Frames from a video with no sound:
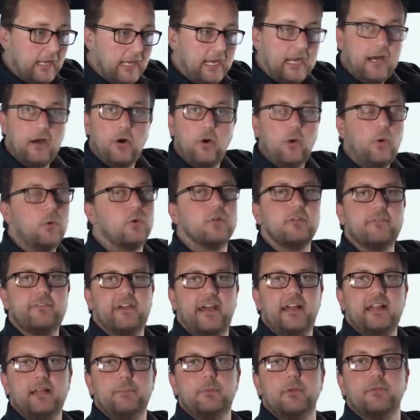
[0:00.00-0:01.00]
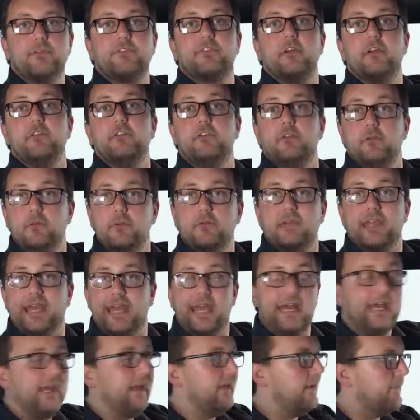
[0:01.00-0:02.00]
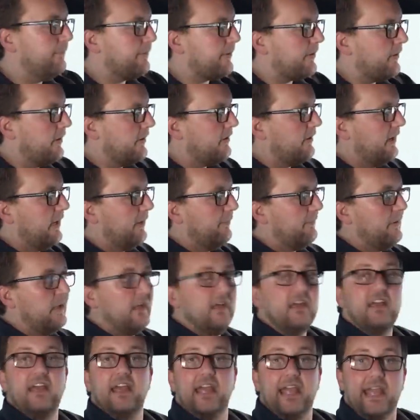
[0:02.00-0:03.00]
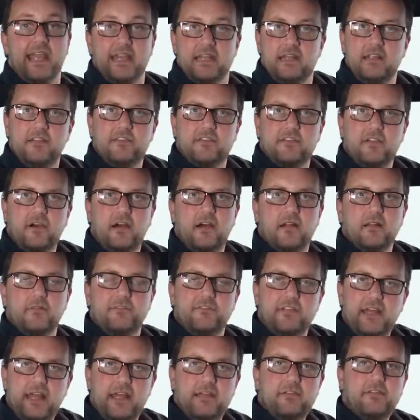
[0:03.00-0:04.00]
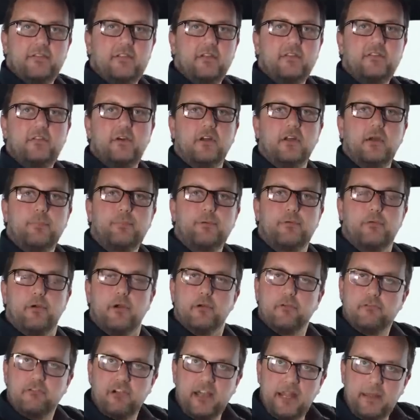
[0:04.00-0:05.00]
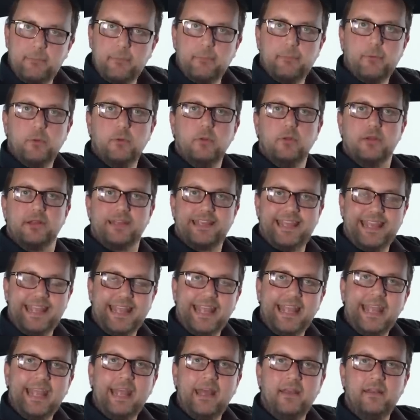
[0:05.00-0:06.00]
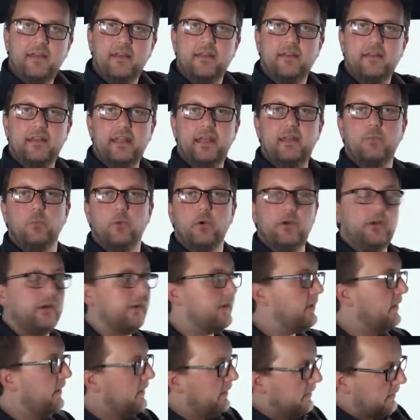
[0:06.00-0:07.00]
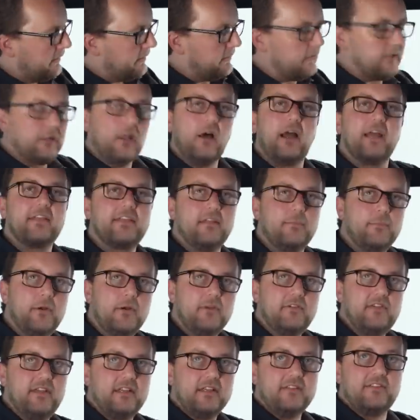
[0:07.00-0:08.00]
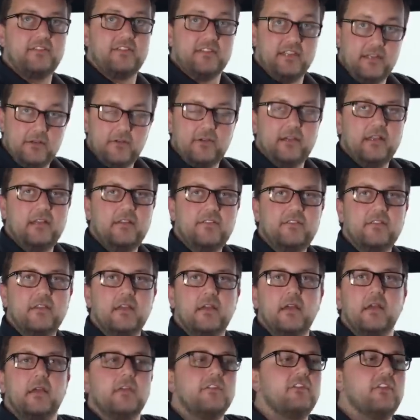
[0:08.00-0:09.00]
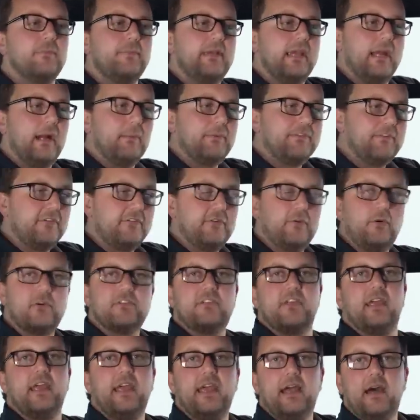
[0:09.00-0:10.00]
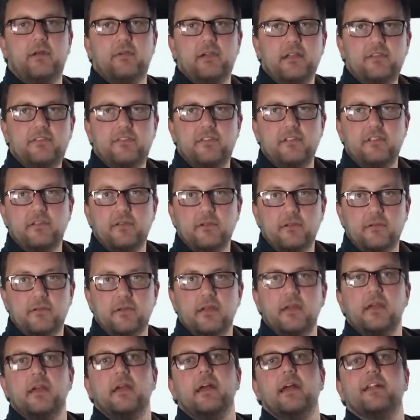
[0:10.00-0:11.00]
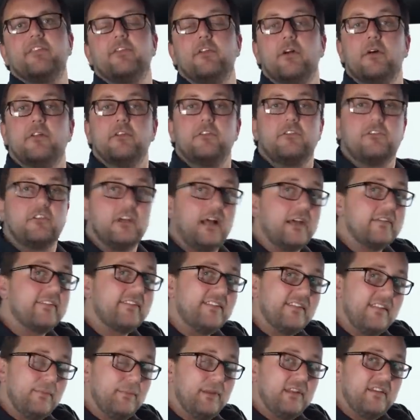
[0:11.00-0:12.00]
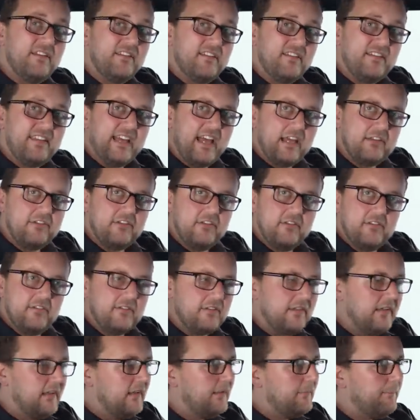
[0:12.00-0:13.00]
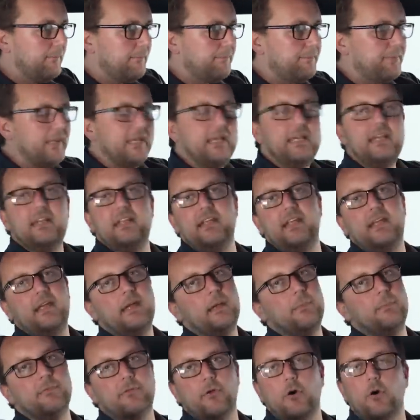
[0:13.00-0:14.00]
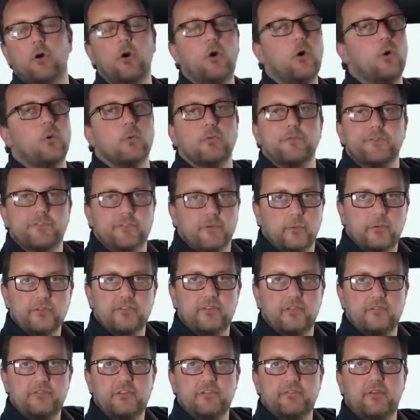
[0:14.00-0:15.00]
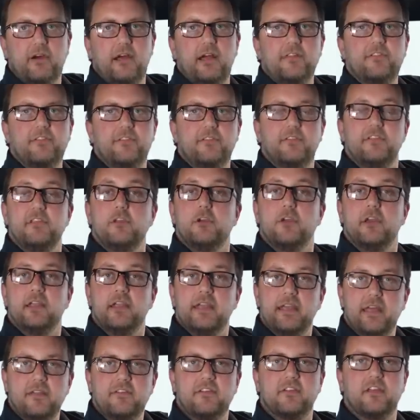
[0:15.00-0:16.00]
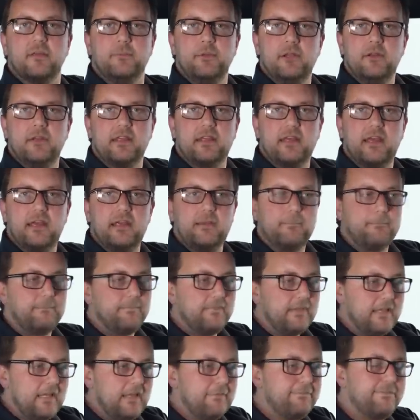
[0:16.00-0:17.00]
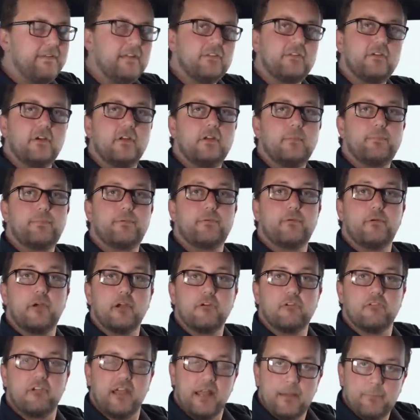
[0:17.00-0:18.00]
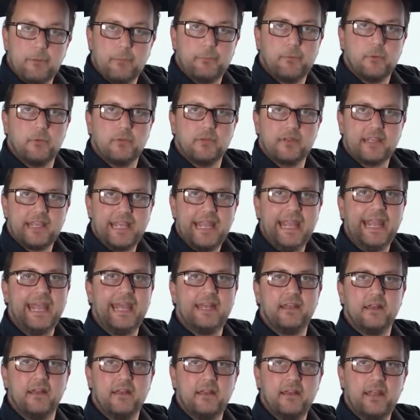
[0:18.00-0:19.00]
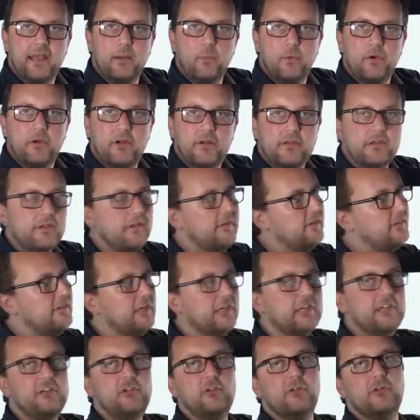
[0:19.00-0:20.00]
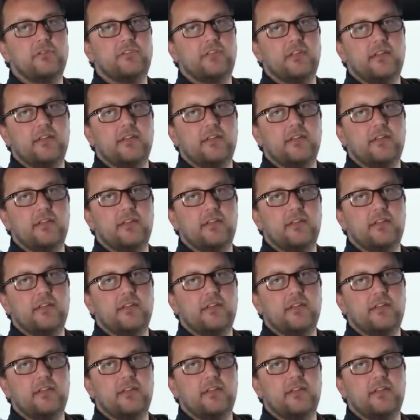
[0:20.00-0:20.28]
are all available. So you can program any style of dash that's got a programmable CAN network like the Motec series to be able to talk to our ECU. It's not just limited to dashes, PDMs, or all sorts of devices that you can get to communicate. If it's got a programmable CAN network, you can use